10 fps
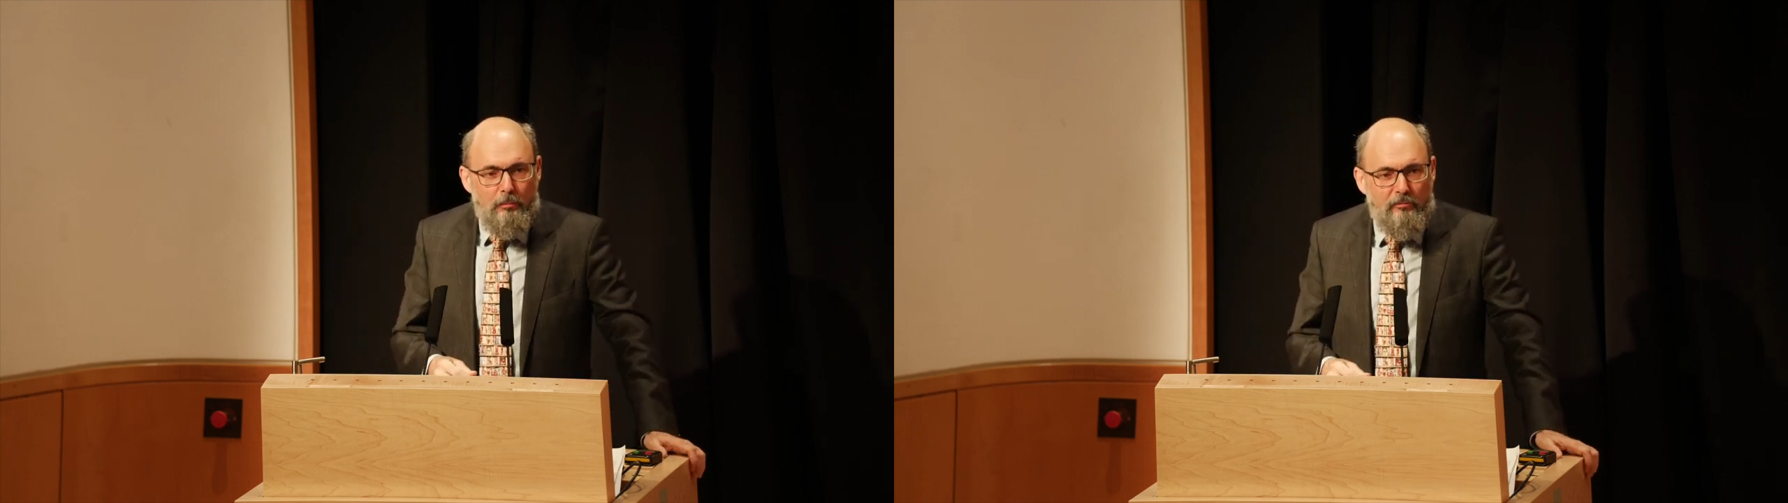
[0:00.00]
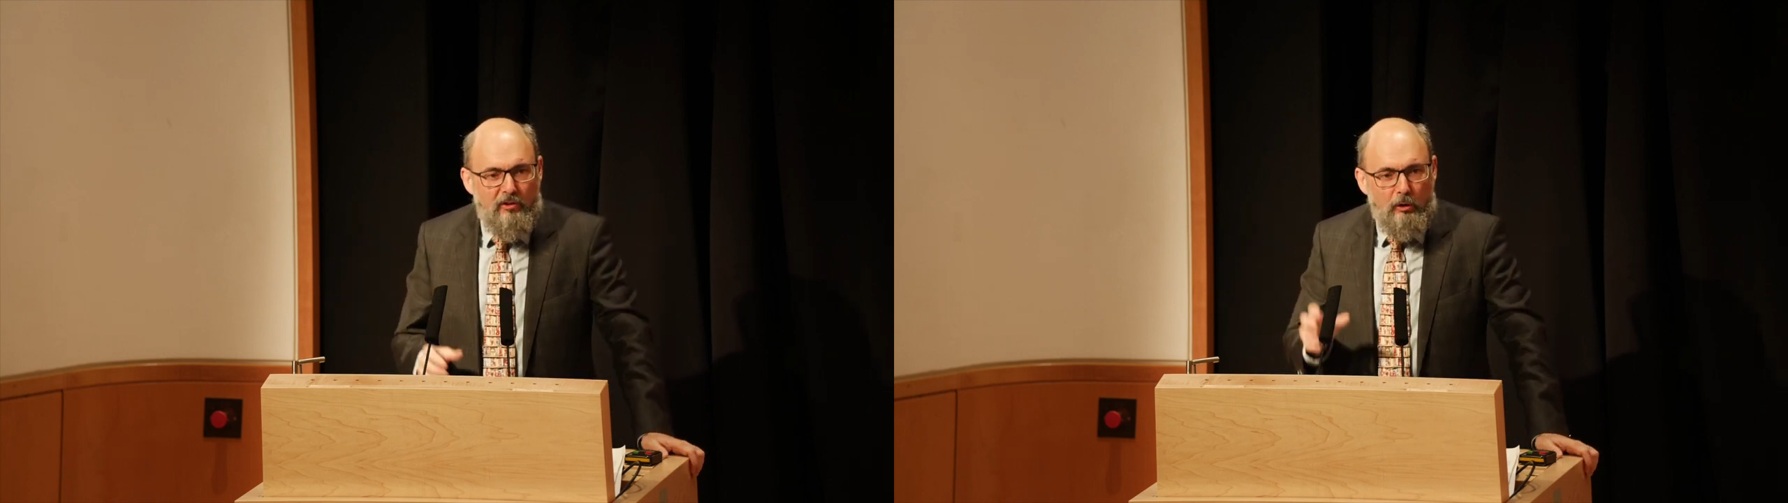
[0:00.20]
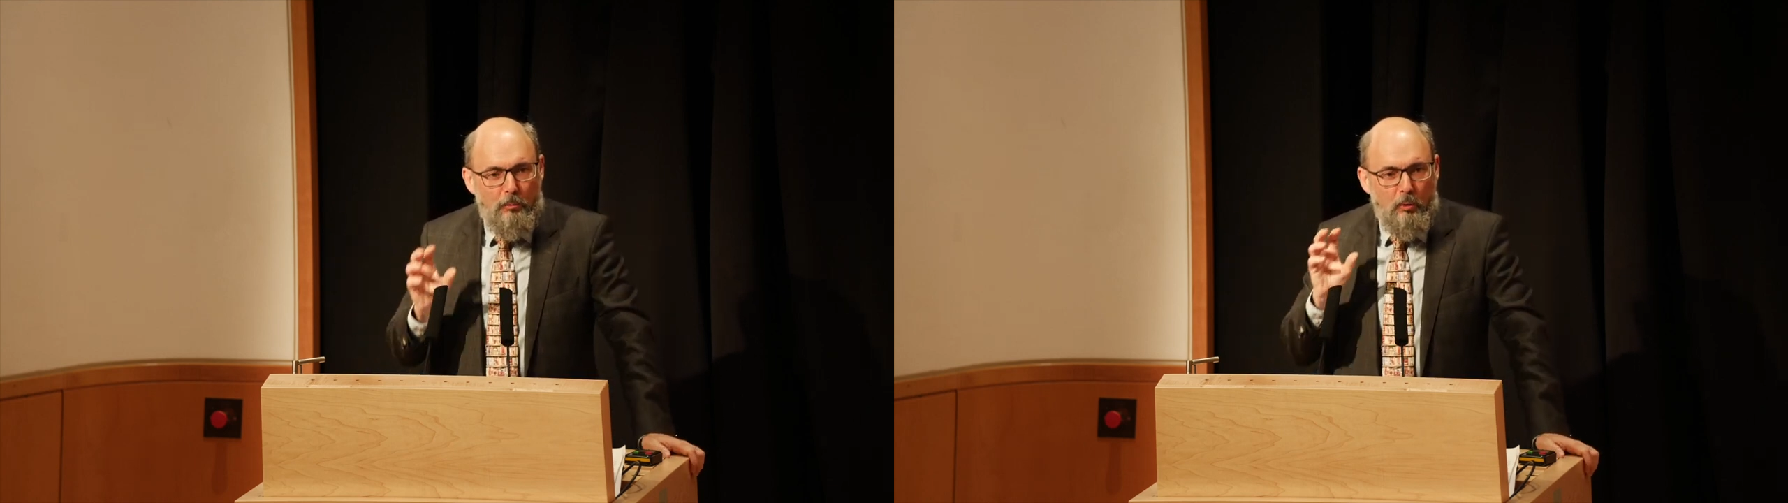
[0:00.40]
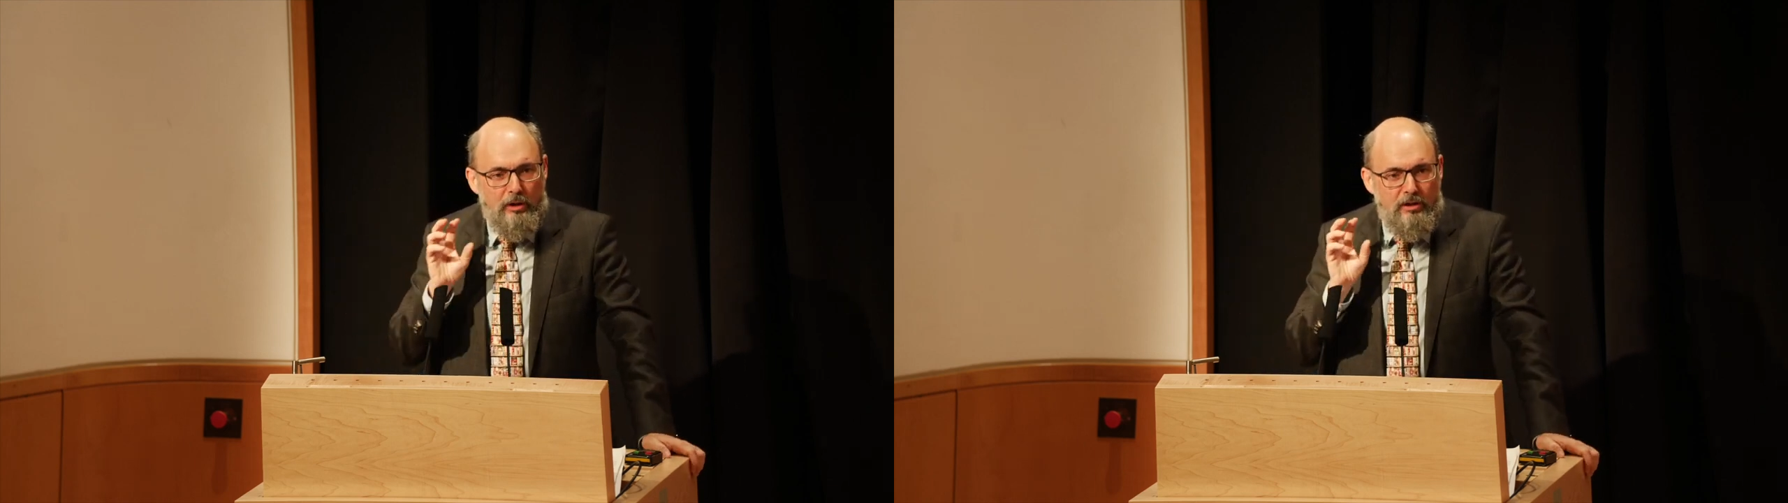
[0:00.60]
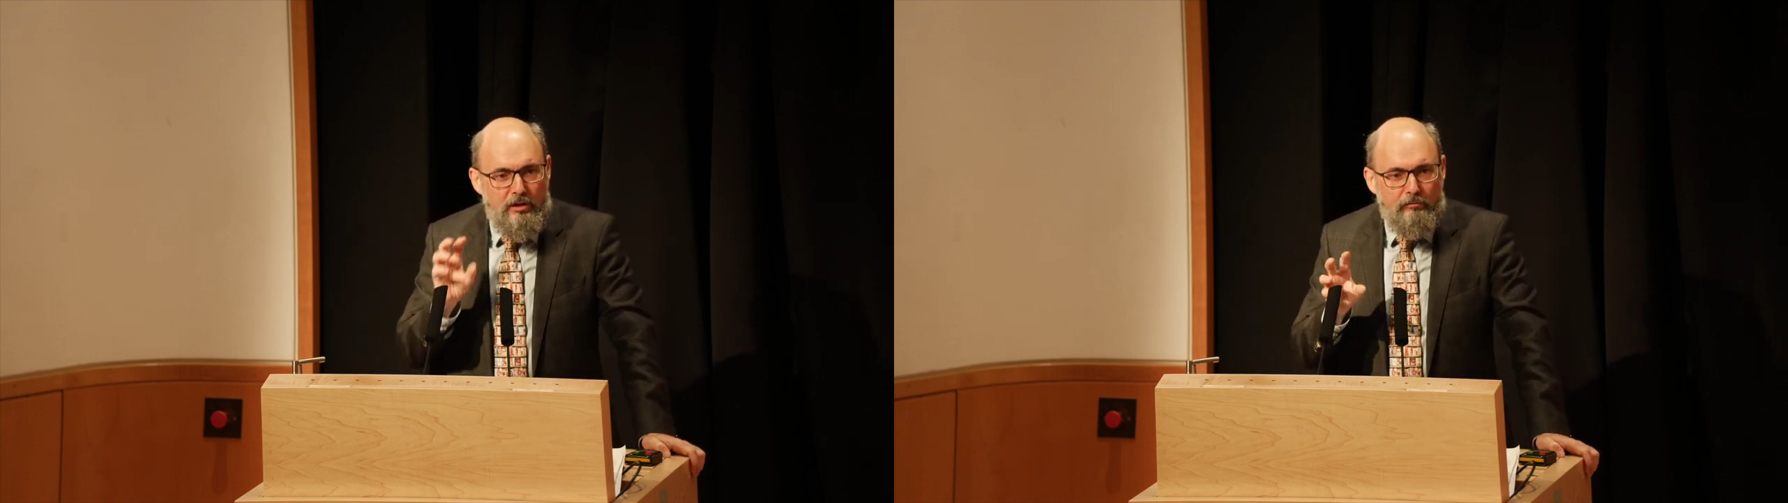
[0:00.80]

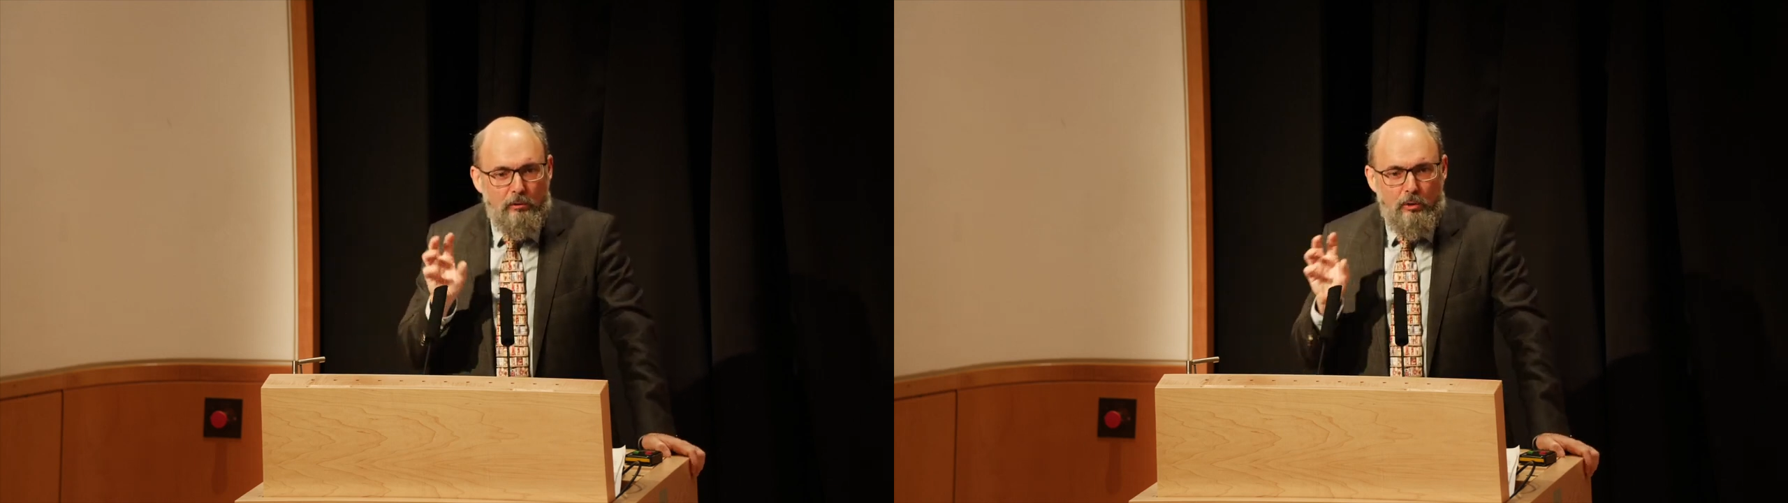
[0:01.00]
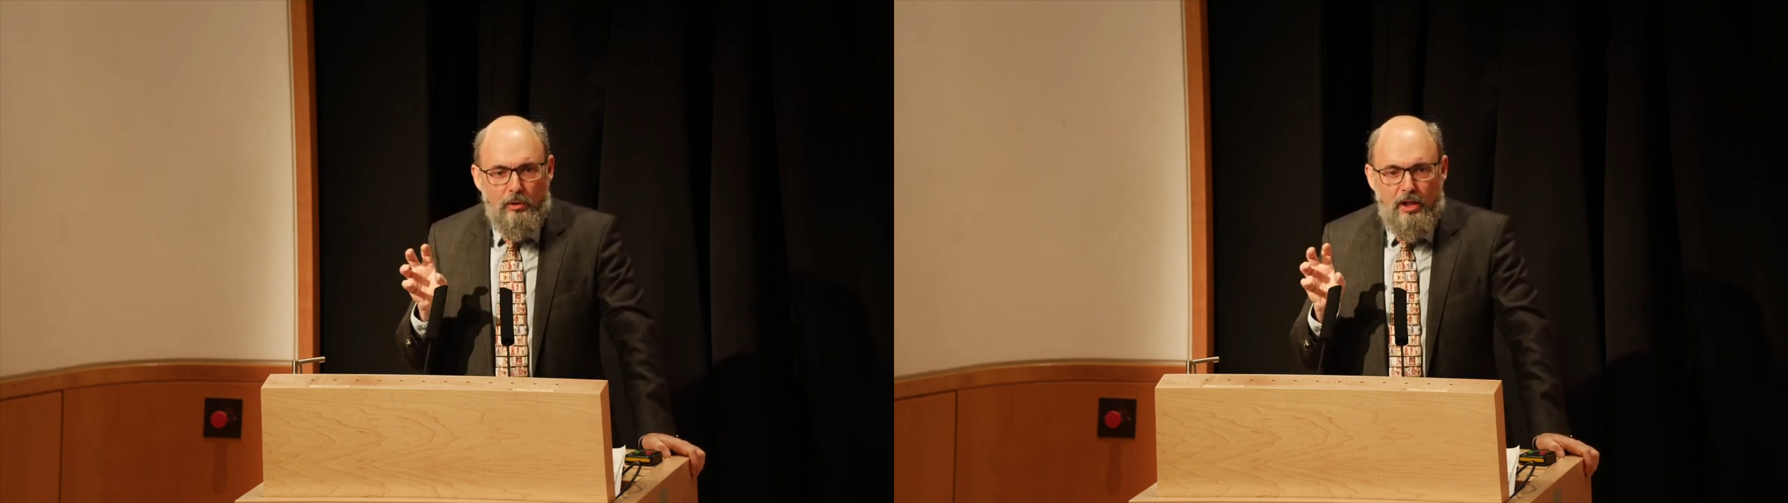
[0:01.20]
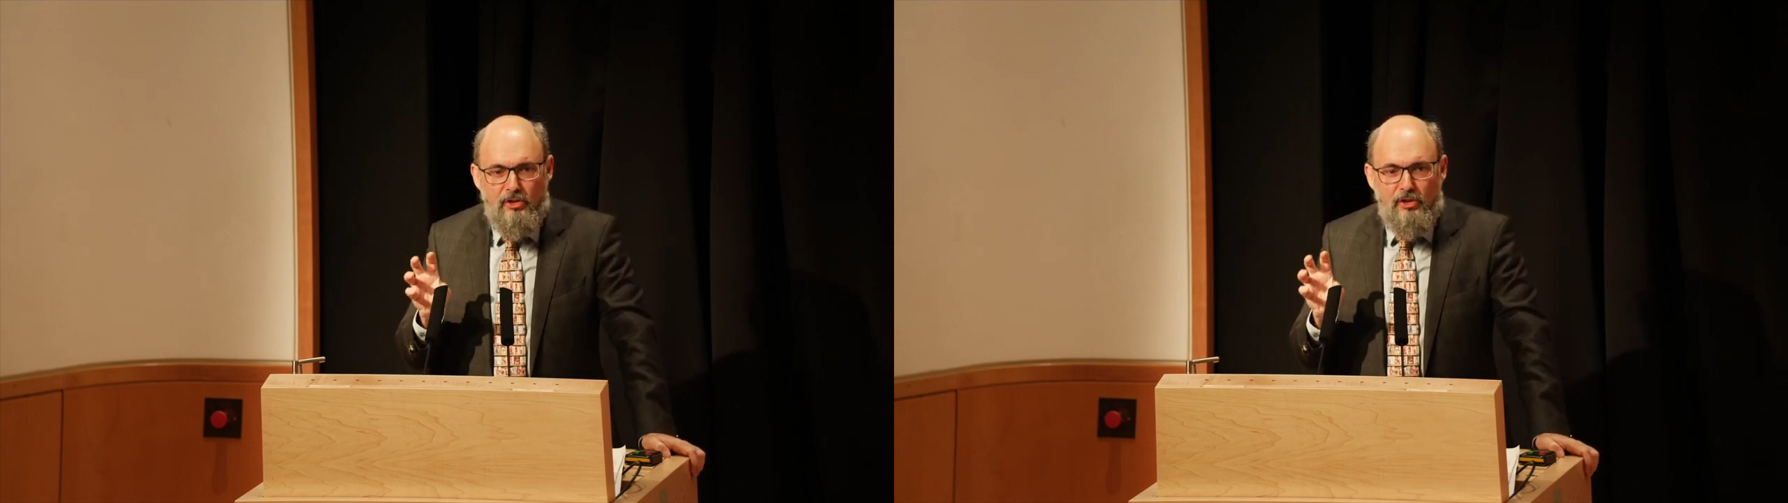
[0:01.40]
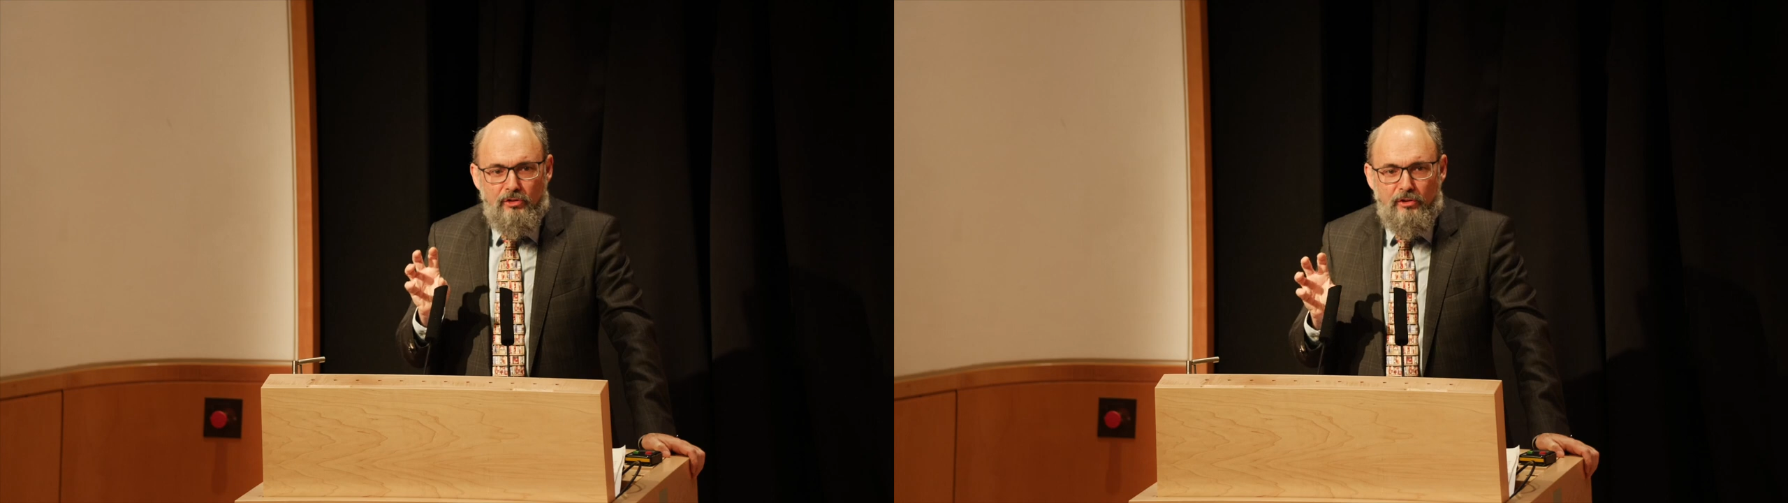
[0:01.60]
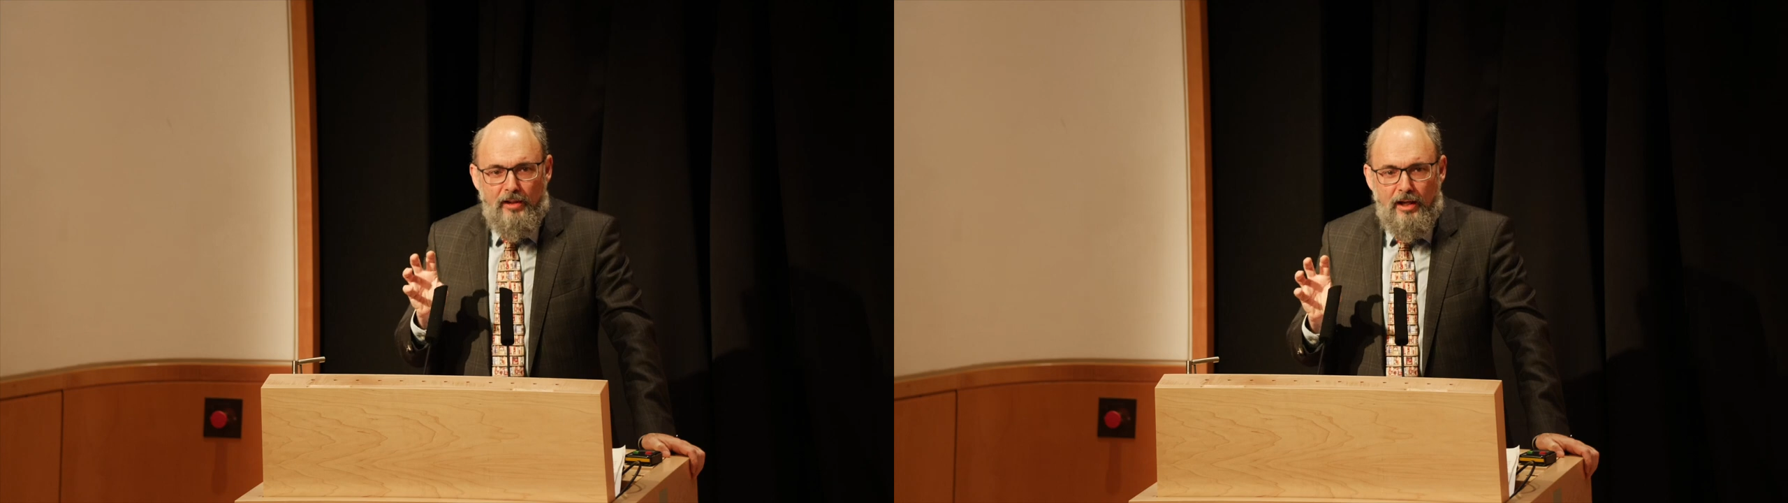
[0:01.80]
available in different locations.